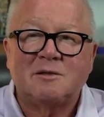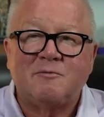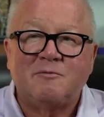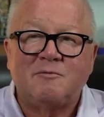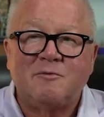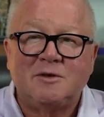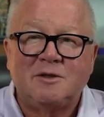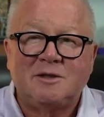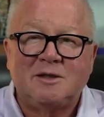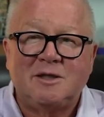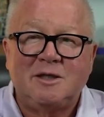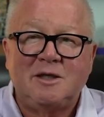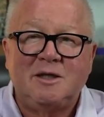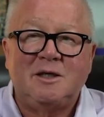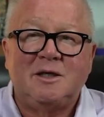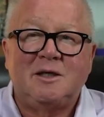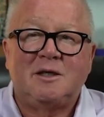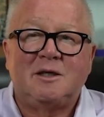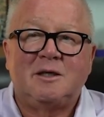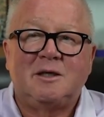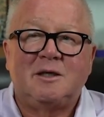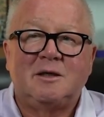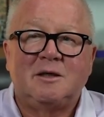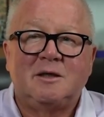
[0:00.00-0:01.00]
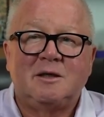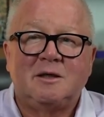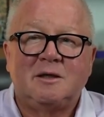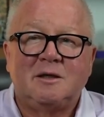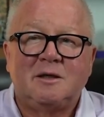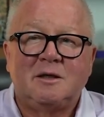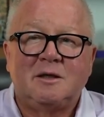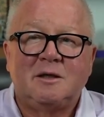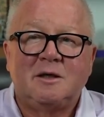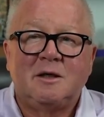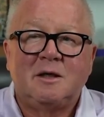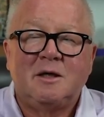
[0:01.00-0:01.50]

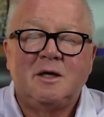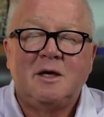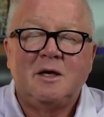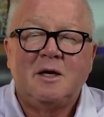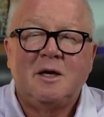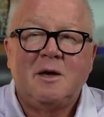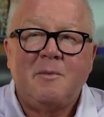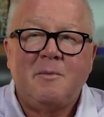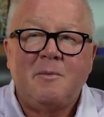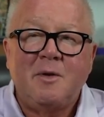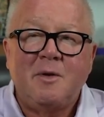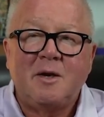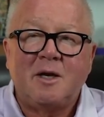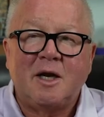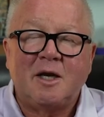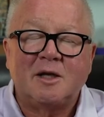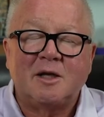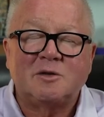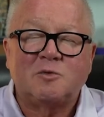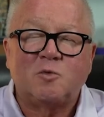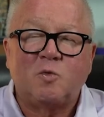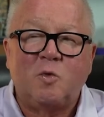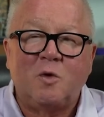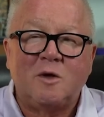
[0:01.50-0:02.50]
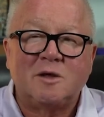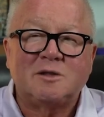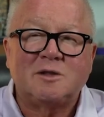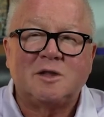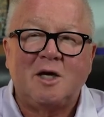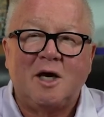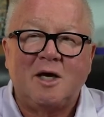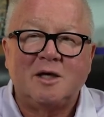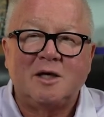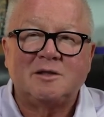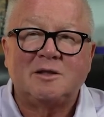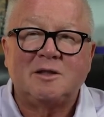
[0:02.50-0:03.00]
fatigue, because what's
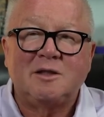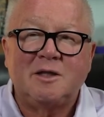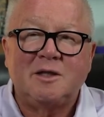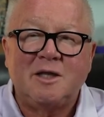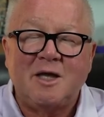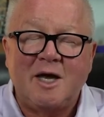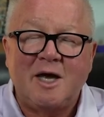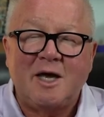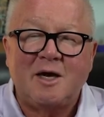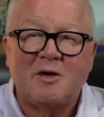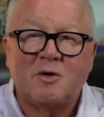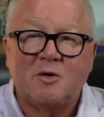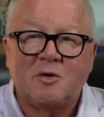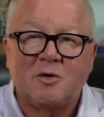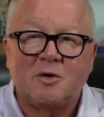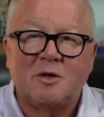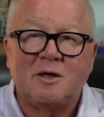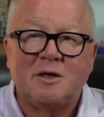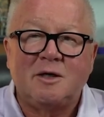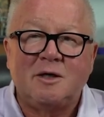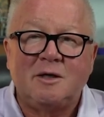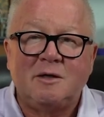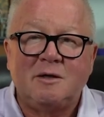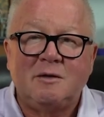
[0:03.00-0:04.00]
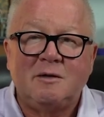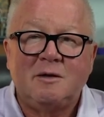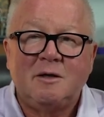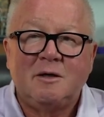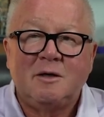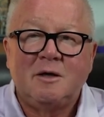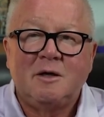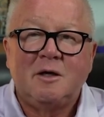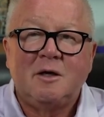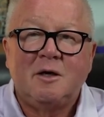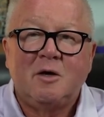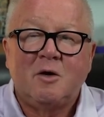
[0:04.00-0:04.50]
causing that
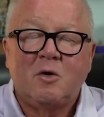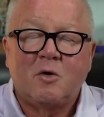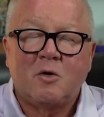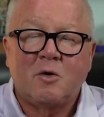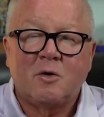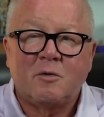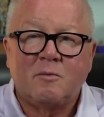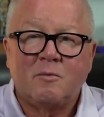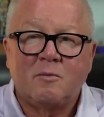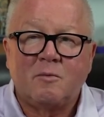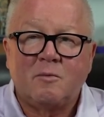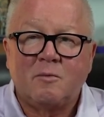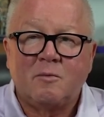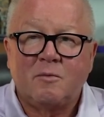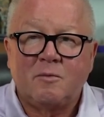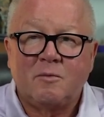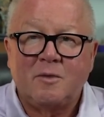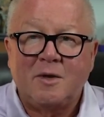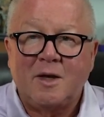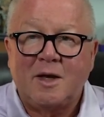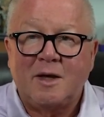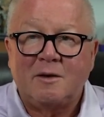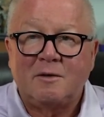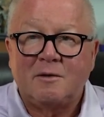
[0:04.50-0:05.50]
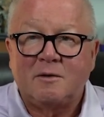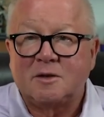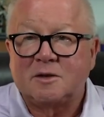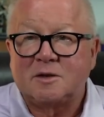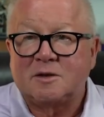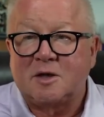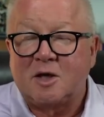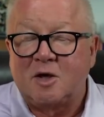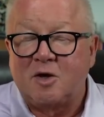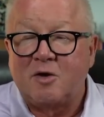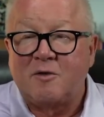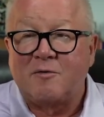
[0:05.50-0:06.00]
it's
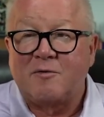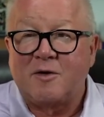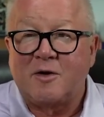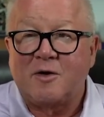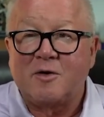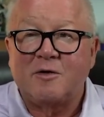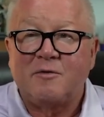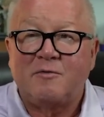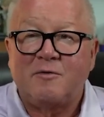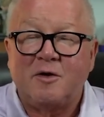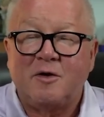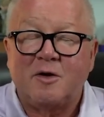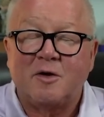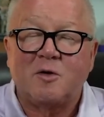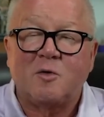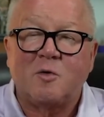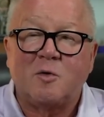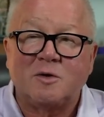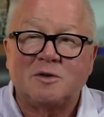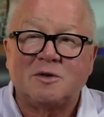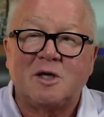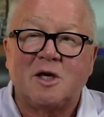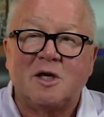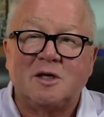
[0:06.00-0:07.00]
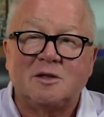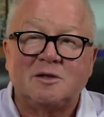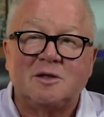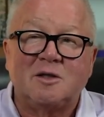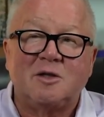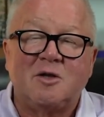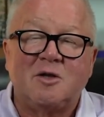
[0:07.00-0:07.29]
called ovarian failure. What's causing the